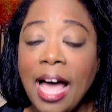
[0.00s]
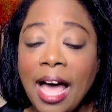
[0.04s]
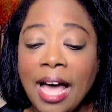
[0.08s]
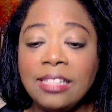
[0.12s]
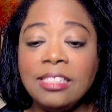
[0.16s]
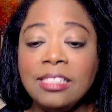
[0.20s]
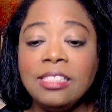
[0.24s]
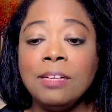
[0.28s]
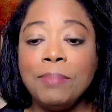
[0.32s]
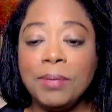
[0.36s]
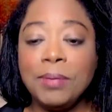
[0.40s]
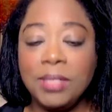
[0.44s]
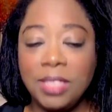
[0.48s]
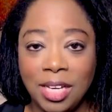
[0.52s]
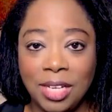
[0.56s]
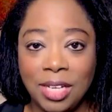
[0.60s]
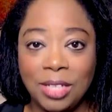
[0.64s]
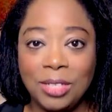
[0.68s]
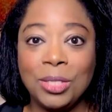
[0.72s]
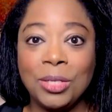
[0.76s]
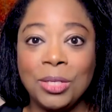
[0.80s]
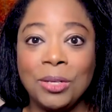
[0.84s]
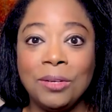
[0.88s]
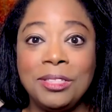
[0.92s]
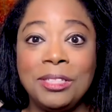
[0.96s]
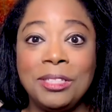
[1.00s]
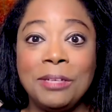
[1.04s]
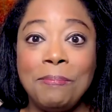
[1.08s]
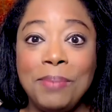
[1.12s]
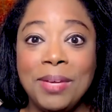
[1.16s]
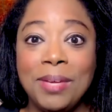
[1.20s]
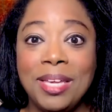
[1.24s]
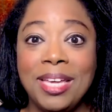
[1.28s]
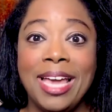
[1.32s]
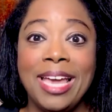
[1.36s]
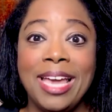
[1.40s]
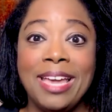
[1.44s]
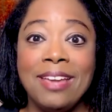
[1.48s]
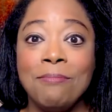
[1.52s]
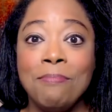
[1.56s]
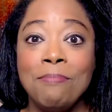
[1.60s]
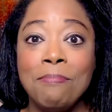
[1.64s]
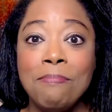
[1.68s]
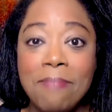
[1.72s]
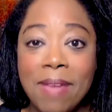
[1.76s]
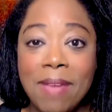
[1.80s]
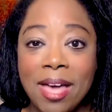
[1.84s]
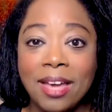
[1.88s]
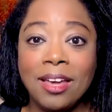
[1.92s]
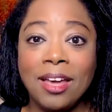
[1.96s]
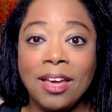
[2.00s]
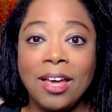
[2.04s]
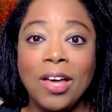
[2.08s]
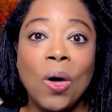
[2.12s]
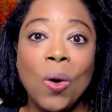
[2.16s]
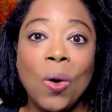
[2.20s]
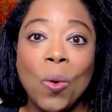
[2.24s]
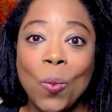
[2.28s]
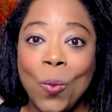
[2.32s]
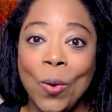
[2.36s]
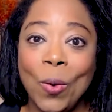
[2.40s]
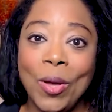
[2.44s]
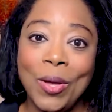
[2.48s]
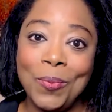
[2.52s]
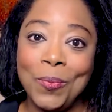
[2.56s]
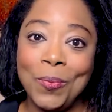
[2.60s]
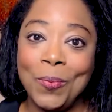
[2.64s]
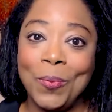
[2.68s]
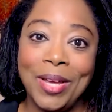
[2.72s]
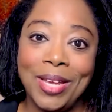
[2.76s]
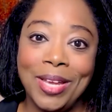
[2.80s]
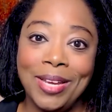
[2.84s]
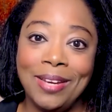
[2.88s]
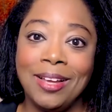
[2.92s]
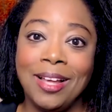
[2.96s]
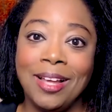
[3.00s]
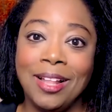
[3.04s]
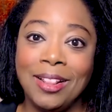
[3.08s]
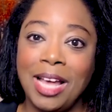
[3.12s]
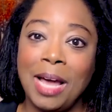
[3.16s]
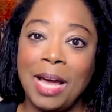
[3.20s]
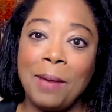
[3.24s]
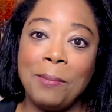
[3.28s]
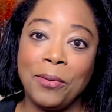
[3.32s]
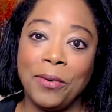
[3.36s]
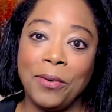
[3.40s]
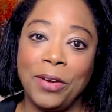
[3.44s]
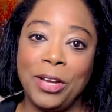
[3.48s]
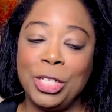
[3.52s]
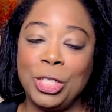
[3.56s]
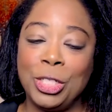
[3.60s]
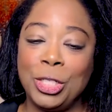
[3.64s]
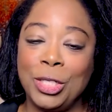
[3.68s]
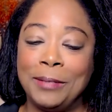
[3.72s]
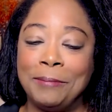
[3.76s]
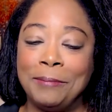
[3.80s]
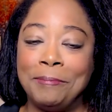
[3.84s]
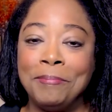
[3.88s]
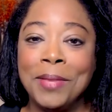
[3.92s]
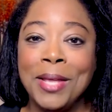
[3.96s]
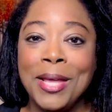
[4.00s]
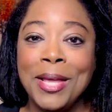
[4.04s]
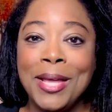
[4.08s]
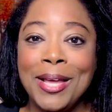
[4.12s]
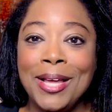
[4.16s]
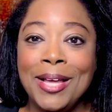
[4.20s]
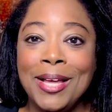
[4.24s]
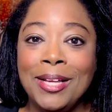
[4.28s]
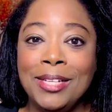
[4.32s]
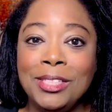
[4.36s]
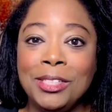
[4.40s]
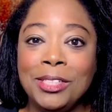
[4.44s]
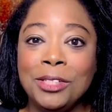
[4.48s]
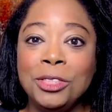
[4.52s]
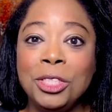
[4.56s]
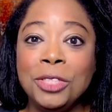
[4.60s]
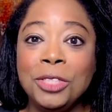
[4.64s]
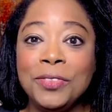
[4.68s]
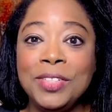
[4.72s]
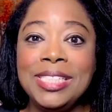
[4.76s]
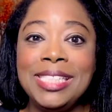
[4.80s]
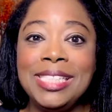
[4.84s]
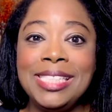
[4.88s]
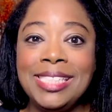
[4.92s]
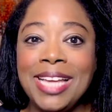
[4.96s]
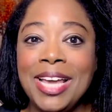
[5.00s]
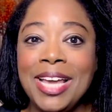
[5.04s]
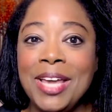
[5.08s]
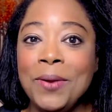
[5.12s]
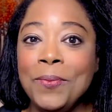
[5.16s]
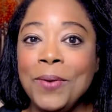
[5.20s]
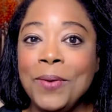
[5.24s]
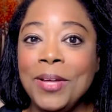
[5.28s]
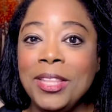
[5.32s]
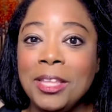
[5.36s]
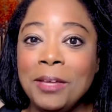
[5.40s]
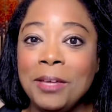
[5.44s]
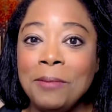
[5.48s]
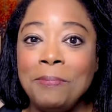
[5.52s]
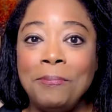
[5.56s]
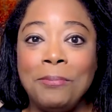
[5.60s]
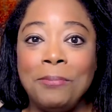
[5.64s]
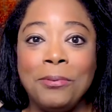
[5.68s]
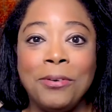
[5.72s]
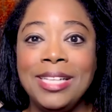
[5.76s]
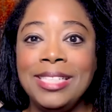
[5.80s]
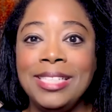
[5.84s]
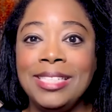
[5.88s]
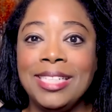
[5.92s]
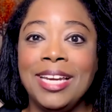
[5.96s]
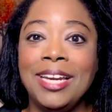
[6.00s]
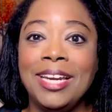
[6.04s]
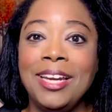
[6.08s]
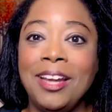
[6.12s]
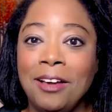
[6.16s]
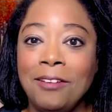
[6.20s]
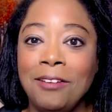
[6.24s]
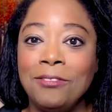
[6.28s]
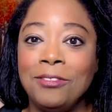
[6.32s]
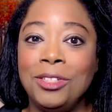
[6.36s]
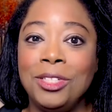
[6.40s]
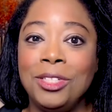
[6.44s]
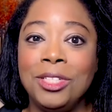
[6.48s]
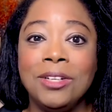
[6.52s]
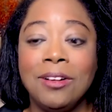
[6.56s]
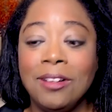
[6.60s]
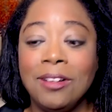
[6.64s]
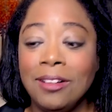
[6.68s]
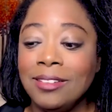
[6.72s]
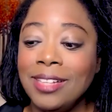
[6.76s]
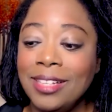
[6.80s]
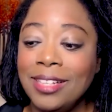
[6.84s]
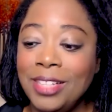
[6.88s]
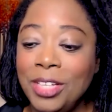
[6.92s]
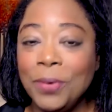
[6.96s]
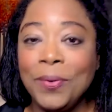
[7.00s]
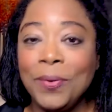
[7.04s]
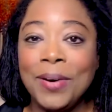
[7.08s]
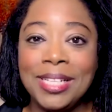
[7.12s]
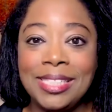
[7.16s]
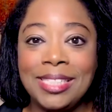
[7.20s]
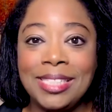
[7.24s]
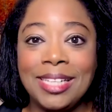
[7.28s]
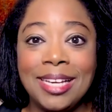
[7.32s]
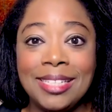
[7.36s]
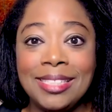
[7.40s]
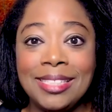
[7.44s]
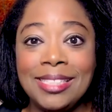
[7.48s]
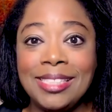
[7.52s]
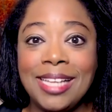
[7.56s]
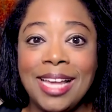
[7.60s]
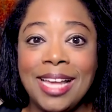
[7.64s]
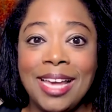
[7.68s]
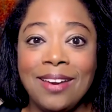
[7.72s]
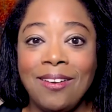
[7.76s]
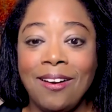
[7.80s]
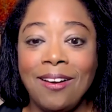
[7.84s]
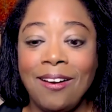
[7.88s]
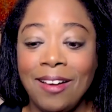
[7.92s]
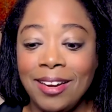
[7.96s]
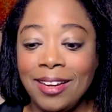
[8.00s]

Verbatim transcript: has the potential to be a mega win win collaboration so to restate what the president of JEOL USA said